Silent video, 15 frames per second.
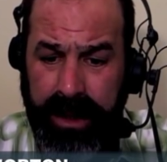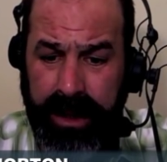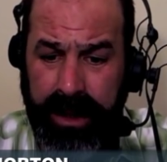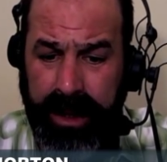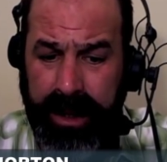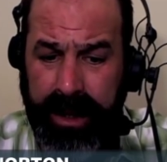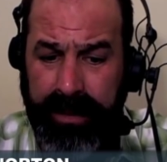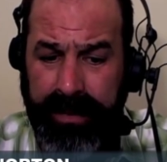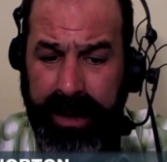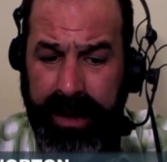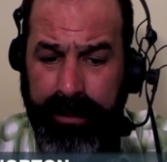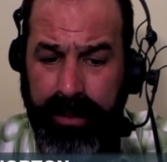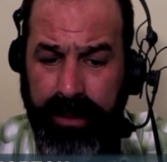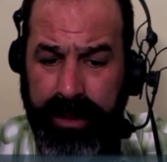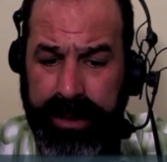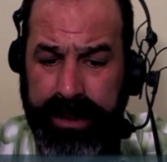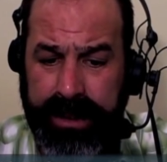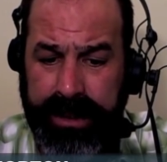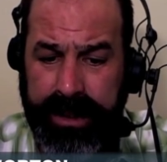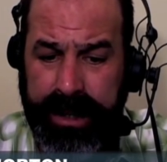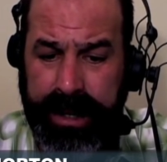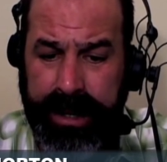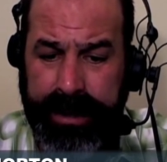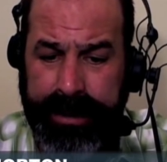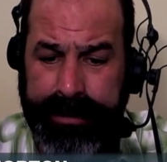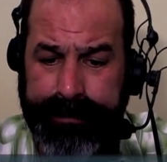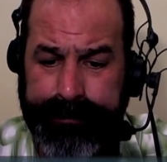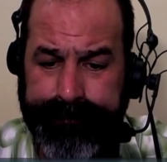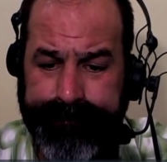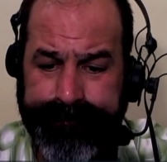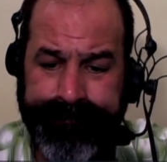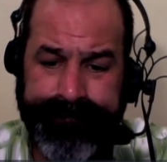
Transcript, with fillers: uh, at that point. Um,